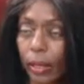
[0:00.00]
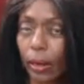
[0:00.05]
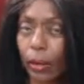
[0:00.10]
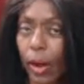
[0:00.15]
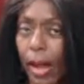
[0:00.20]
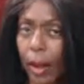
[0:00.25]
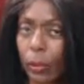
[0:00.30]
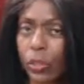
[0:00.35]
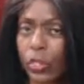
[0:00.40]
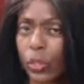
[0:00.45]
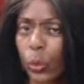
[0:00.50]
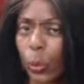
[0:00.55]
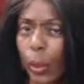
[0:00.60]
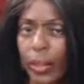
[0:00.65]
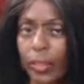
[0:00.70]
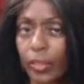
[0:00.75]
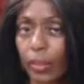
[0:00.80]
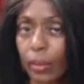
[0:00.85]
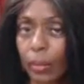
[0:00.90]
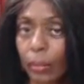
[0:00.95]
how would you
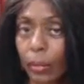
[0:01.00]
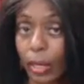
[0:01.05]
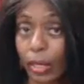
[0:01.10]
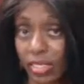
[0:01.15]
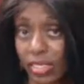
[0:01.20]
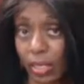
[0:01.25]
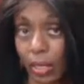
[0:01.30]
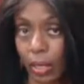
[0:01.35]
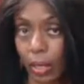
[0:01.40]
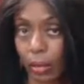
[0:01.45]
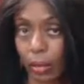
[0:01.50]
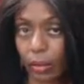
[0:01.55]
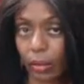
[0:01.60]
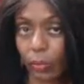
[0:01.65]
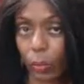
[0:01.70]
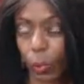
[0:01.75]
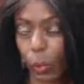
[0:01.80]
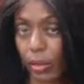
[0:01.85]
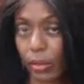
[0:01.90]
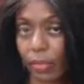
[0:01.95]
rate them on a scale of
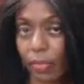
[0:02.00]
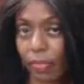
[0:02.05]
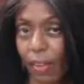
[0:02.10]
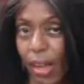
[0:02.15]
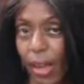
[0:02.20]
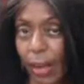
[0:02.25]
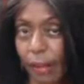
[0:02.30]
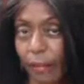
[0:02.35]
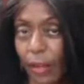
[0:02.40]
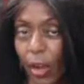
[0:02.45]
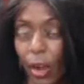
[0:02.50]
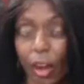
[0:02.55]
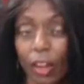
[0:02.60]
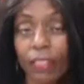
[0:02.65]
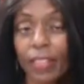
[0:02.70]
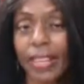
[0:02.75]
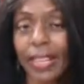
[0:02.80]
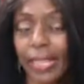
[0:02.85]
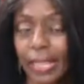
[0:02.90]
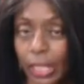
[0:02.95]
1 to 5? Are
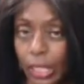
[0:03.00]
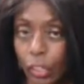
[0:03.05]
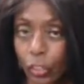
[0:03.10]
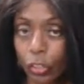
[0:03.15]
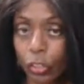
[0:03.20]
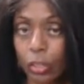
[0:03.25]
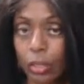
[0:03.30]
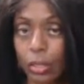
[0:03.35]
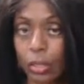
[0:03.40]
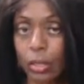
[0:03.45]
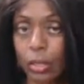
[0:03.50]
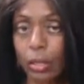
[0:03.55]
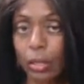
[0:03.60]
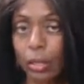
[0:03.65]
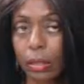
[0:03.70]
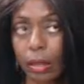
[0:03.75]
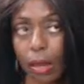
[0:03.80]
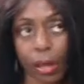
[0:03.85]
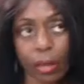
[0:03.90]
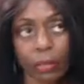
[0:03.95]
they eagles?
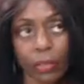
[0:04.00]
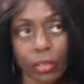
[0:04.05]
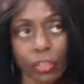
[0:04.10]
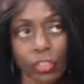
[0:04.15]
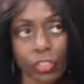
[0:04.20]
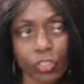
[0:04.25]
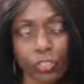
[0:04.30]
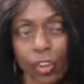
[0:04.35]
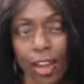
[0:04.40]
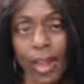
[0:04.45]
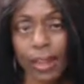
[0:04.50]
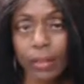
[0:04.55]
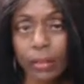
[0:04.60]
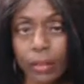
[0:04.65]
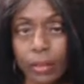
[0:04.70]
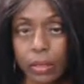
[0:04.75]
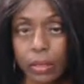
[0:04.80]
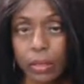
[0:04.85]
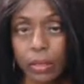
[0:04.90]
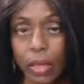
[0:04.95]
Are they
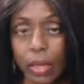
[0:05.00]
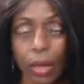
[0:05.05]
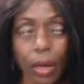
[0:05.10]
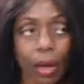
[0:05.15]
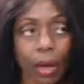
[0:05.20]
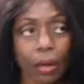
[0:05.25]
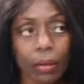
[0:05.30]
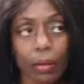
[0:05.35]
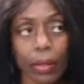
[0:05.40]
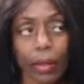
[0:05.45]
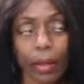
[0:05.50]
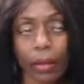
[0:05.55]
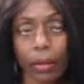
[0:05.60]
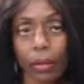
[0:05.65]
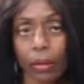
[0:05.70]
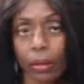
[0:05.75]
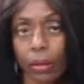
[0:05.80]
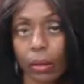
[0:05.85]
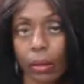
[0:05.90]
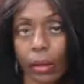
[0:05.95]
stragglers? Are
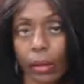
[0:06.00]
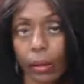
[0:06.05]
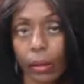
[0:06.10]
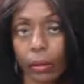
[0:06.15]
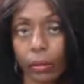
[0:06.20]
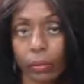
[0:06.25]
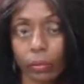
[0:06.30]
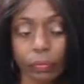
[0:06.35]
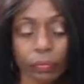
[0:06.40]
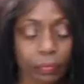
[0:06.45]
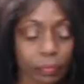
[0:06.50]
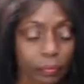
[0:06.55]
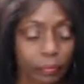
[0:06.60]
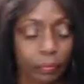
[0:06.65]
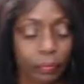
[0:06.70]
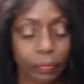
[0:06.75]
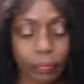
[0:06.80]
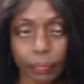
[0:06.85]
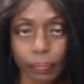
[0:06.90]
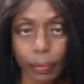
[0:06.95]
they,
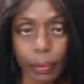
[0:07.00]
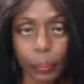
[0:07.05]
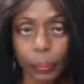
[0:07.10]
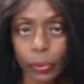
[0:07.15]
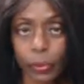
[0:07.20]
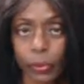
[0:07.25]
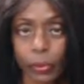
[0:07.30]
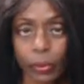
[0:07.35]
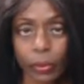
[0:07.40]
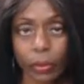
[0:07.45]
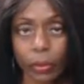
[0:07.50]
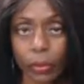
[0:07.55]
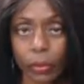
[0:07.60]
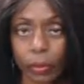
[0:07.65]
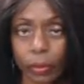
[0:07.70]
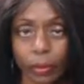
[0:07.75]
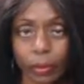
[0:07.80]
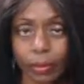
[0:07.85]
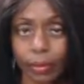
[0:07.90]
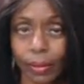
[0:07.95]
people that are,
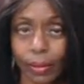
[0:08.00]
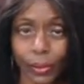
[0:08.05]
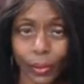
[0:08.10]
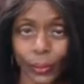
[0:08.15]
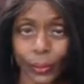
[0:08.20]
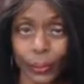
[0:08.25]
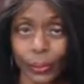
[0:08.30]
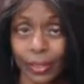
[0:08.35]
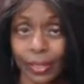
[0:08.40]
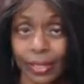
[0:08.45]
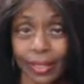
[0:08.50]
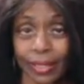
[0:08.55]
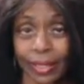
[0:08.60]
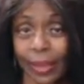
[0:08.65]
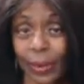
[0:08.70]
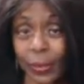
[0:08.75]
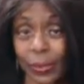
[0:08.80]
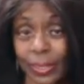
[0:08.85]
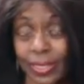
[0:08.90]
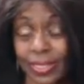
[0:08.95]
you really
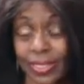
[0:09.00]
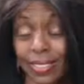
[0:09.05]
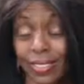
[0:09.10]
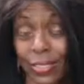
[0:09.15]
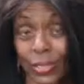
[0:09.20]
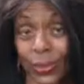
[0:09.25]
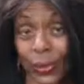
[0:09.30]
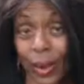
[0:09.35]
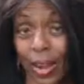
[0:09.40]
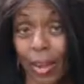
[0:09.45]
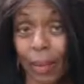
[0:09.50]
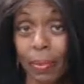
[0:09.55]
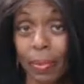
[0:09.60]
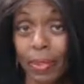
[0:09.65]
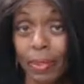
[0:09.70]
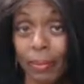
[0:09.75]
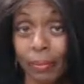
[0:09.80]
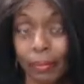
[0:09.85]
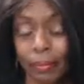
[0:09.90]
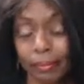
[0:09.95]
can't really describe
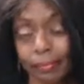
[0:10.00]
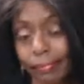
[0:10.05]
them?